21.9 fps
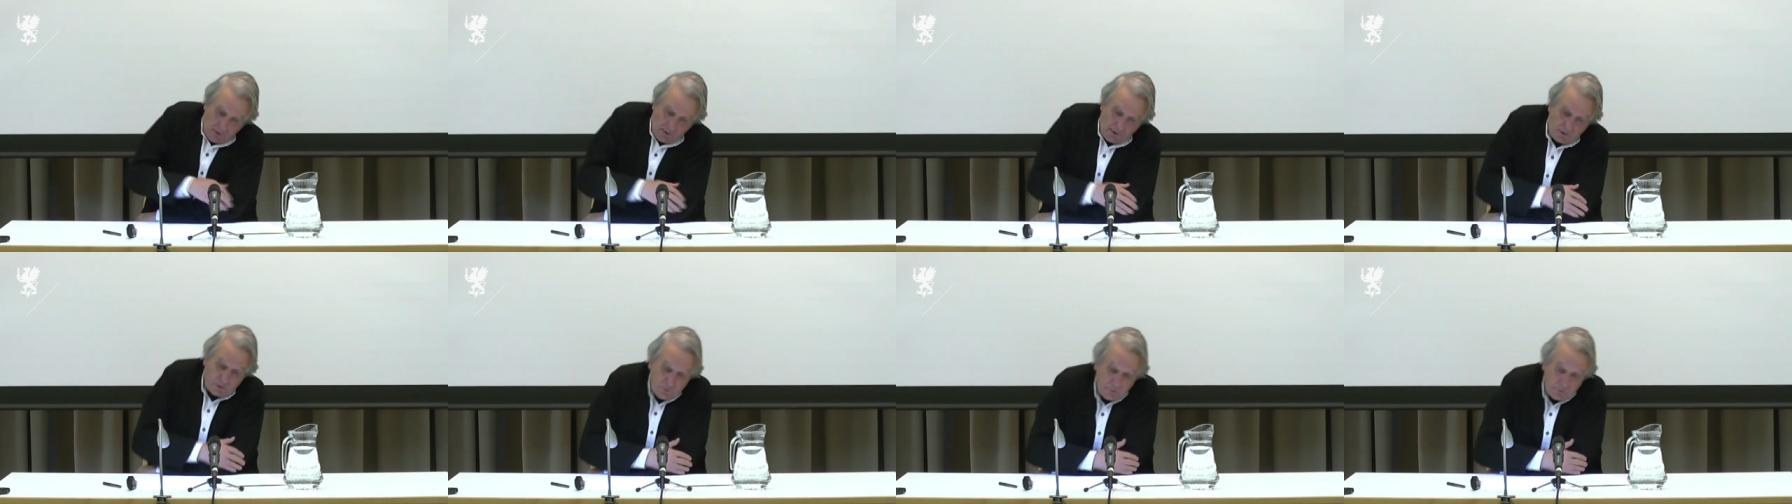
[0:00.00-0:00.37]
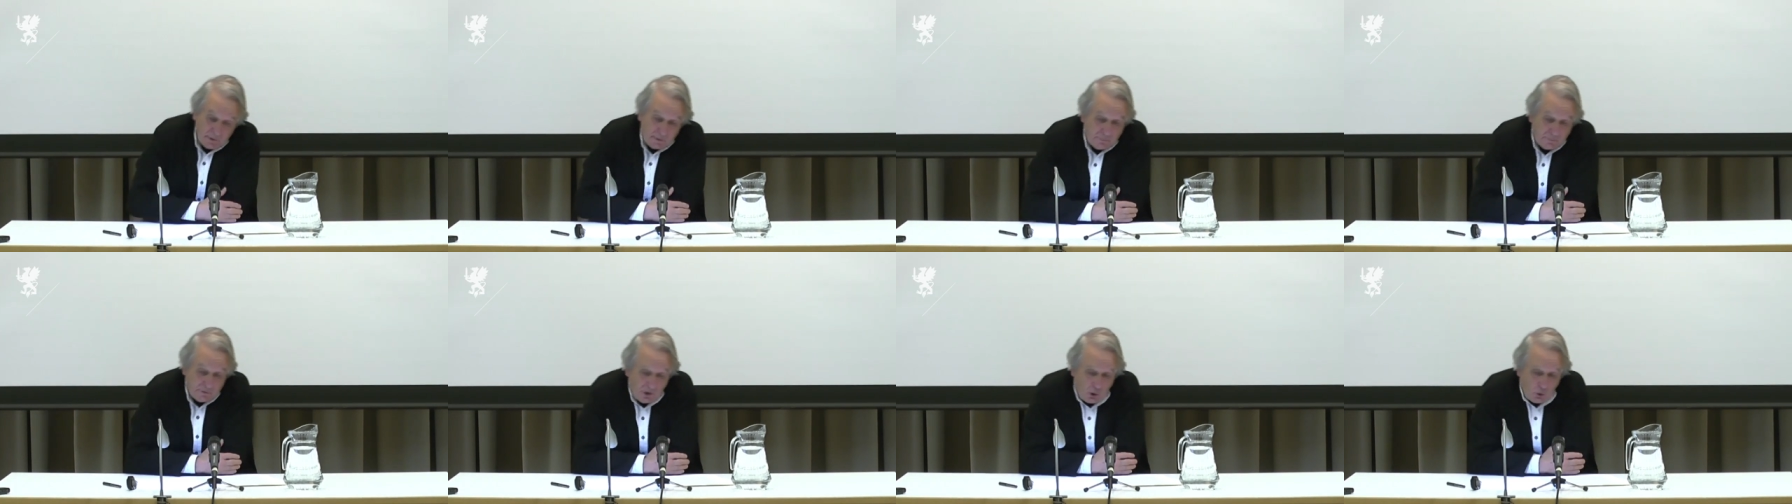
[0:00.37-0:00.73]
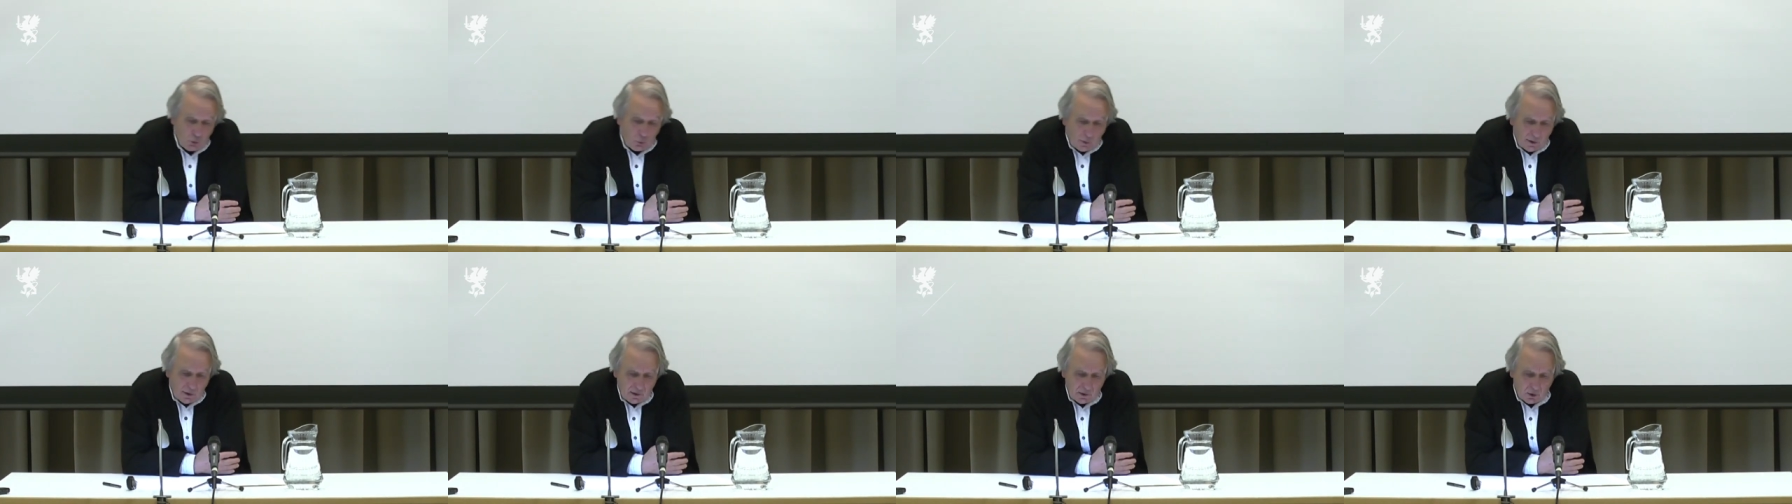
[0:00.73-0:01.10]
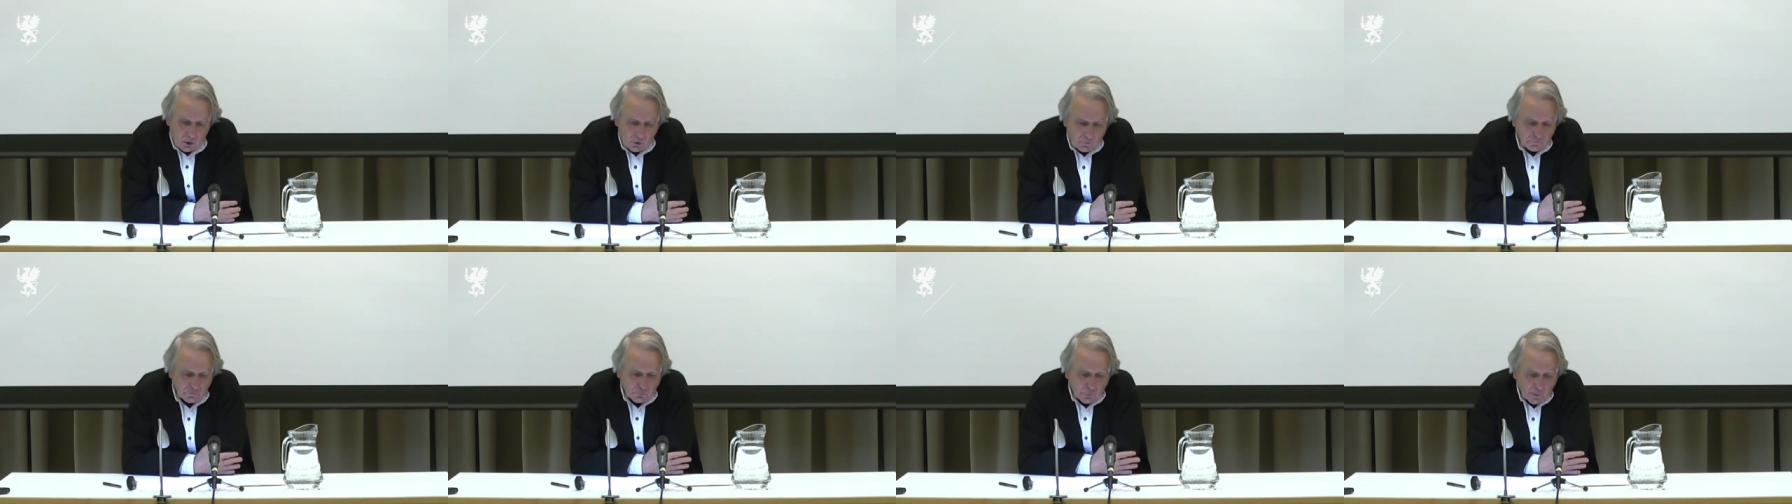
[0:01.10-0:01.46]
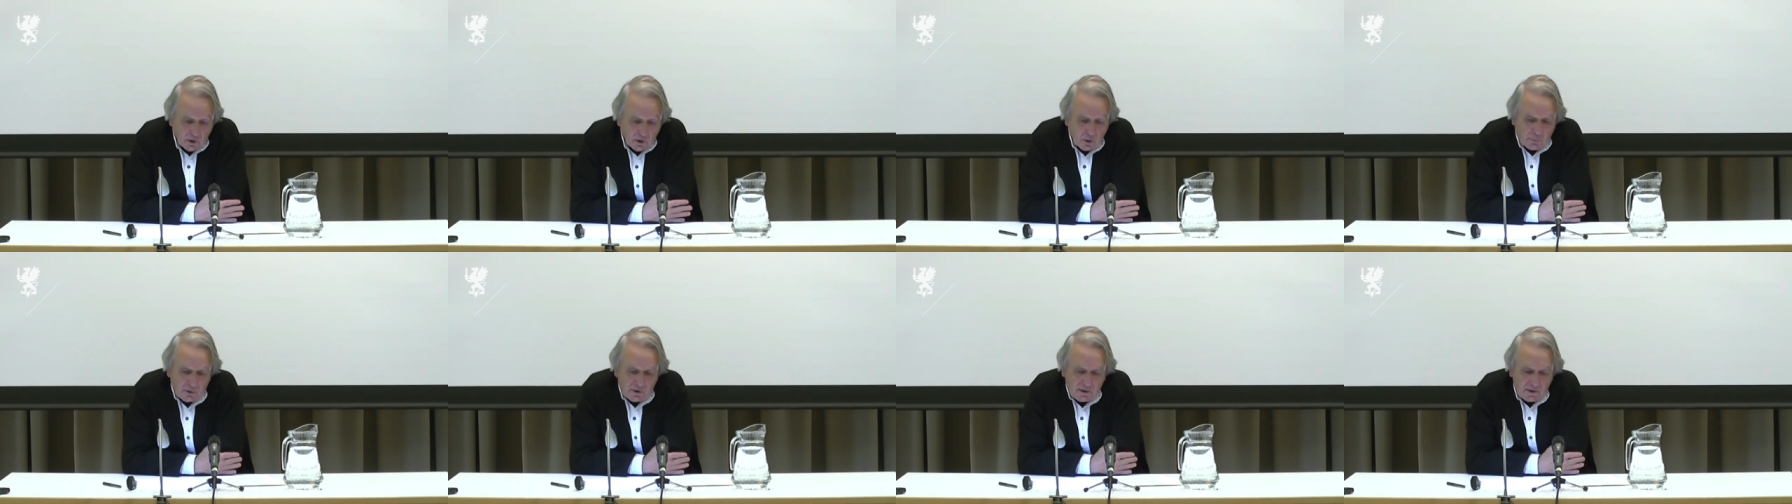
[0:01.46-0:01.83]
It may be a way of
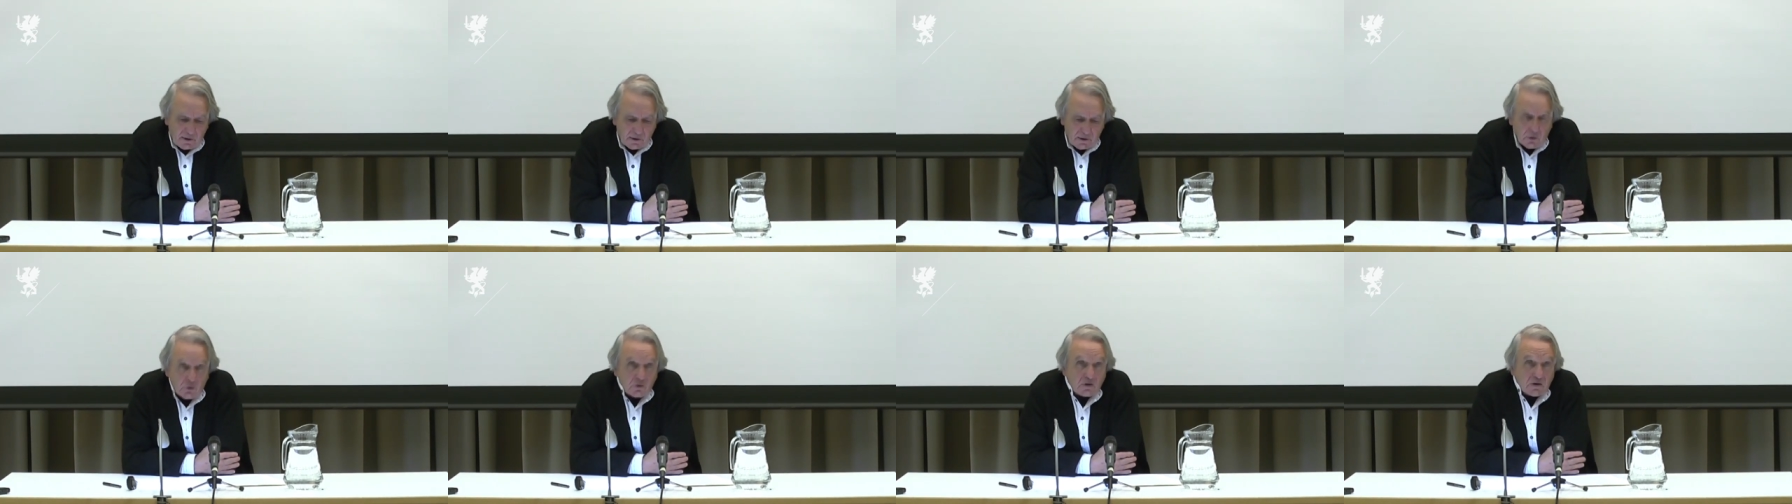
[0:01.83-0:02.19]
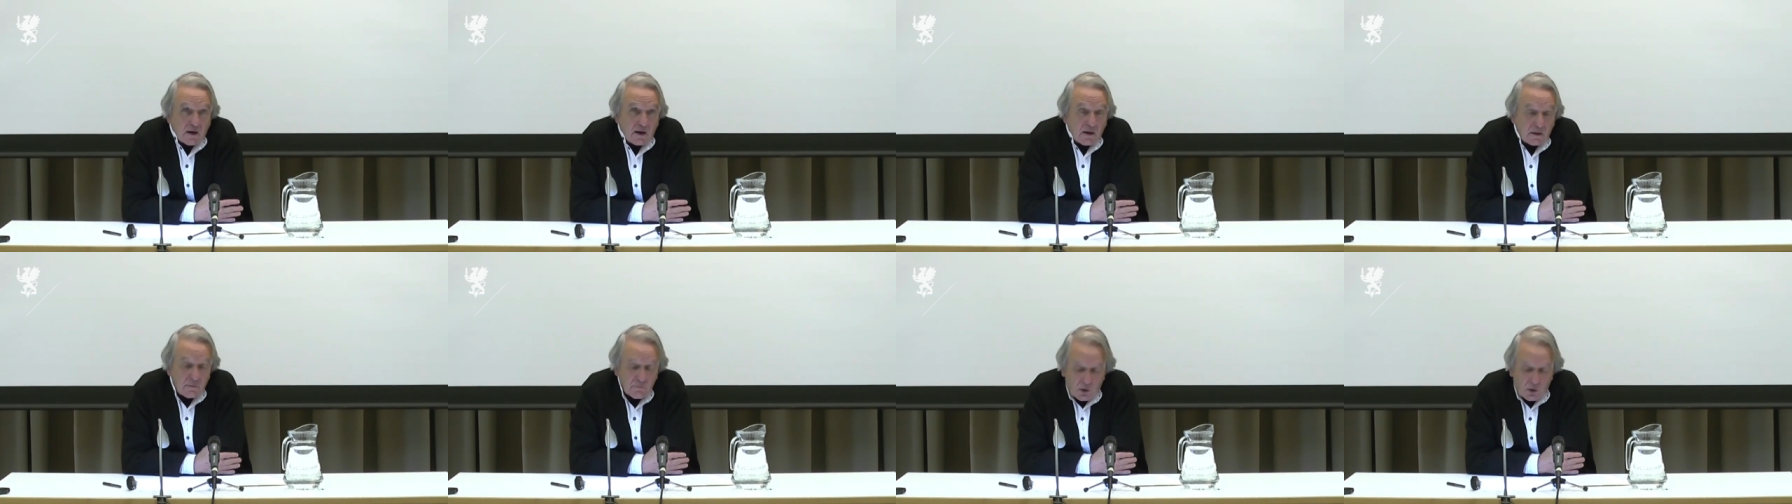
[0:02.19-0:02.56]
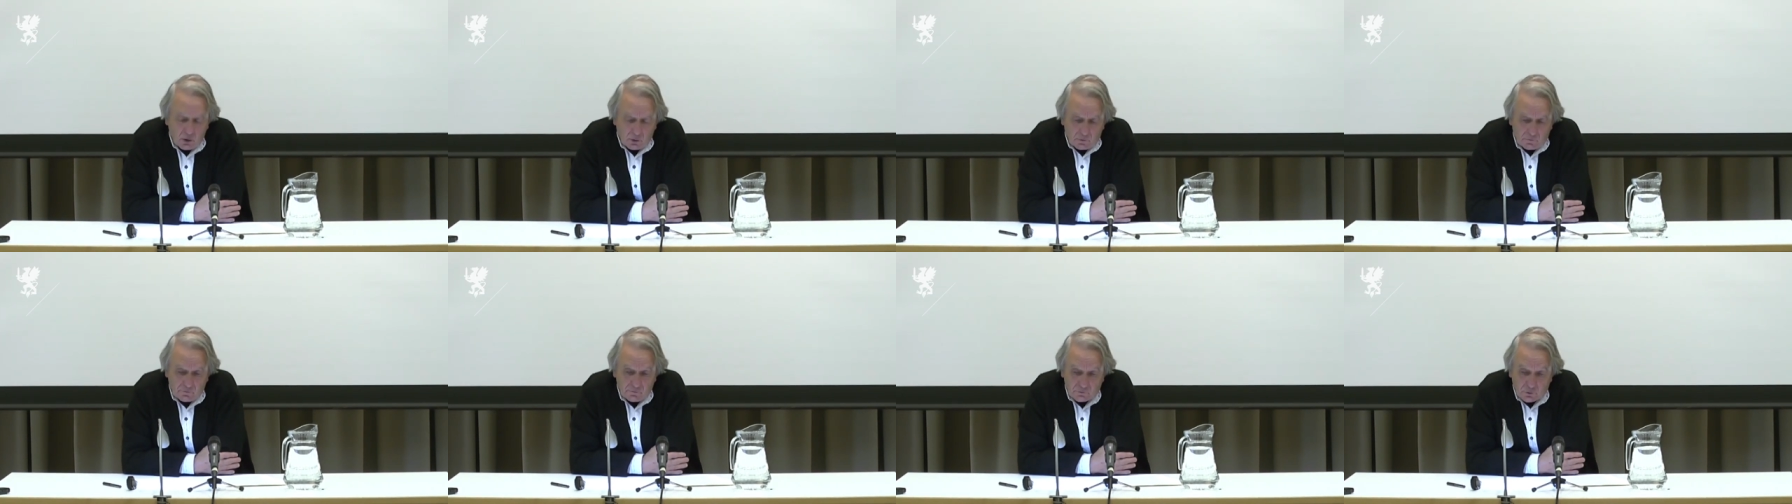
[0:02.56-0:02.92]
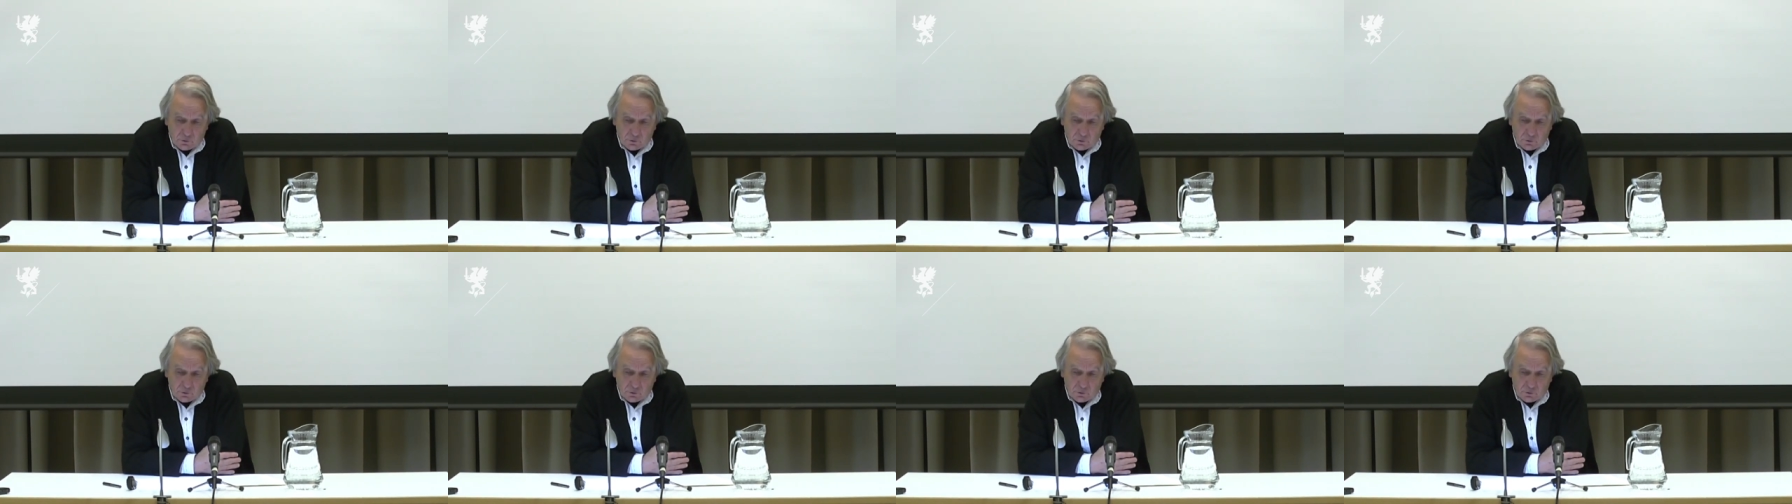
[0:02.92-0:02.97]
reopening a time of